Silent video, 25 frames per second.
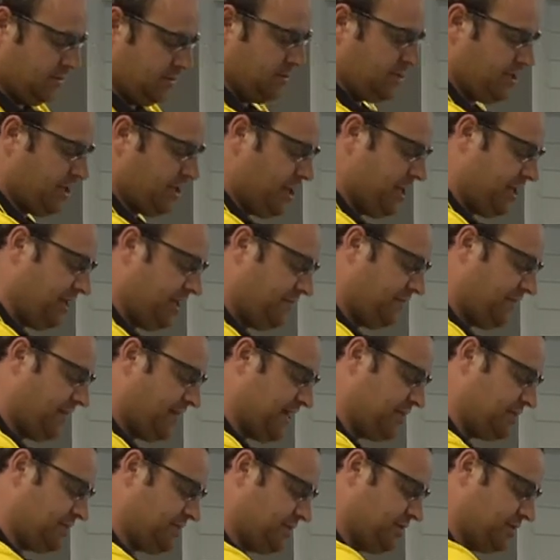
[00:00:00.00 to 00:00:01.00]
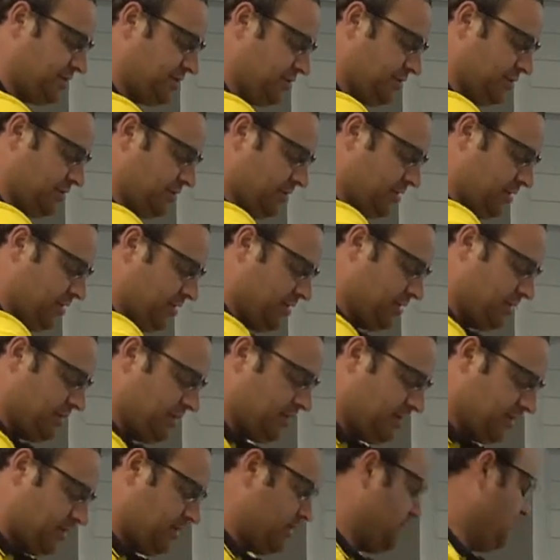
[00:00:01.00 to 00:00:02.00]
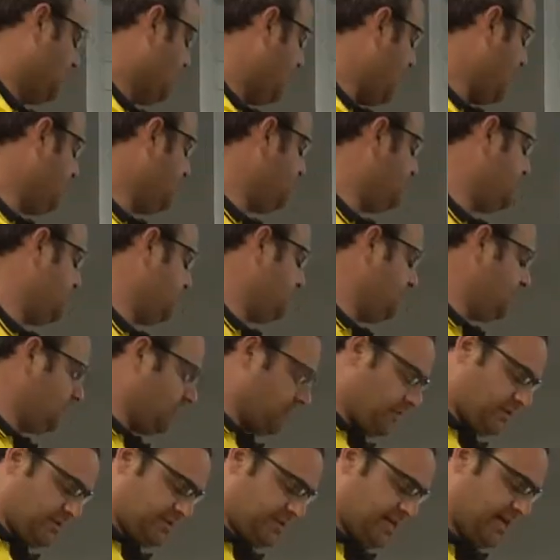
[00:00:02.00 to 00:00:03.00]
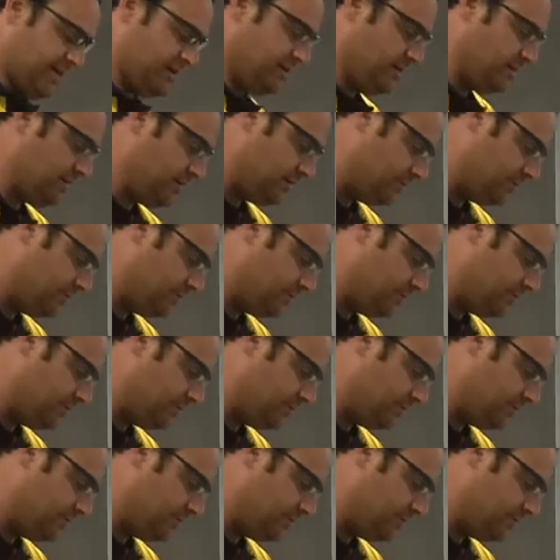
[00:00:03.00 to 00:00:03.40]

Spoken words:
Turning and facing tool, 1 to 2 degrees,